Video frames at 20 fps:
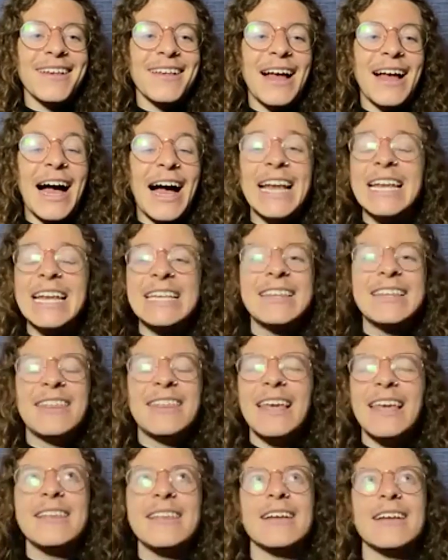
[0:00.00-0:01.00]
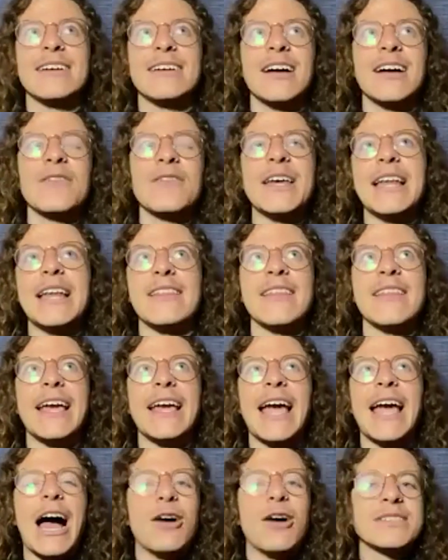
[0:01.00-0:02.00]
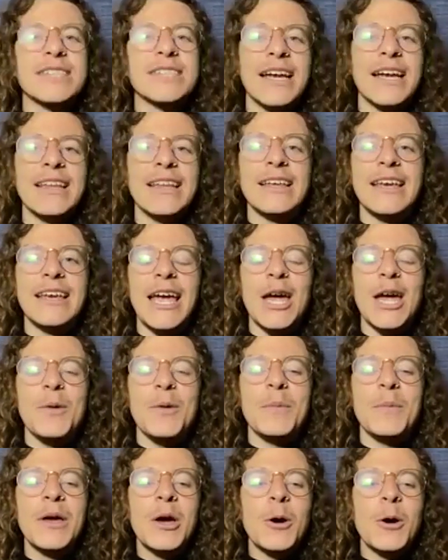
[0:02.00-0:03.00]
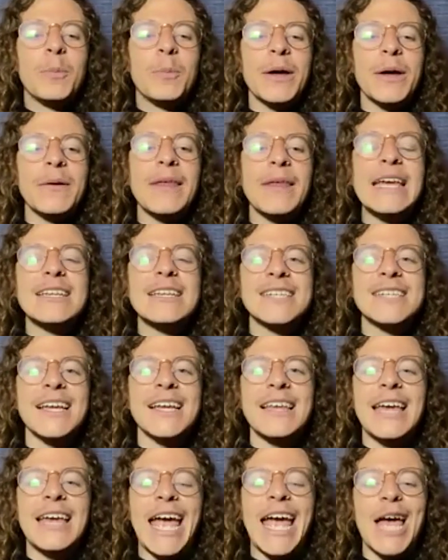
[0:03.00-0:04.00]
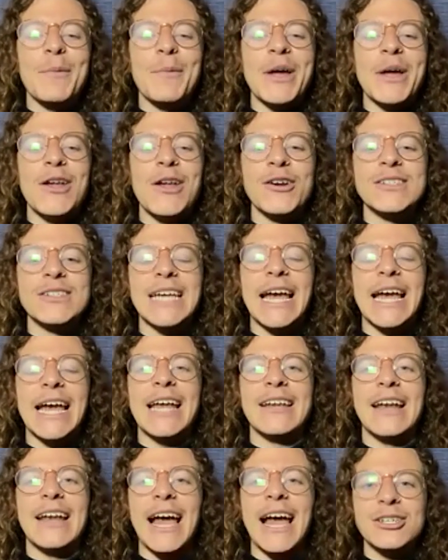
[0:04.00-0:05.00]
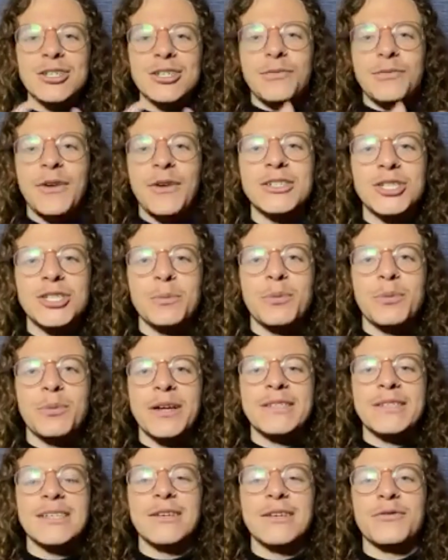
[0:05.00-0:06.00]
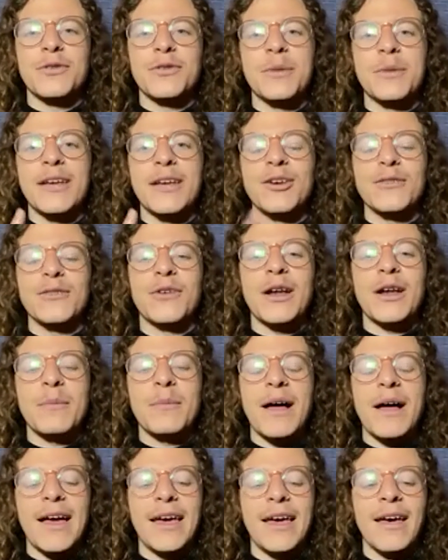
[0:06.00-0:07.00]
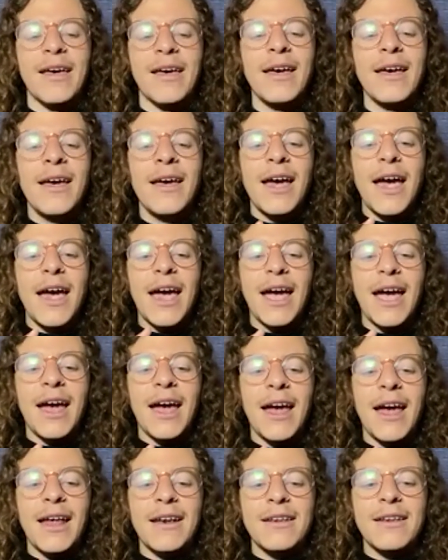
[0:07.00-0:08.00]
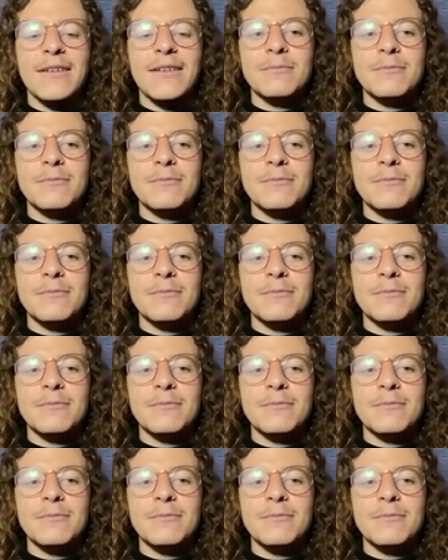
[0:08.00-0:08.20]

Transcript: I didn't think of it like outside of the game, but inside the game, I noticed I had an extra friendship bracelet from my good friend Maya, and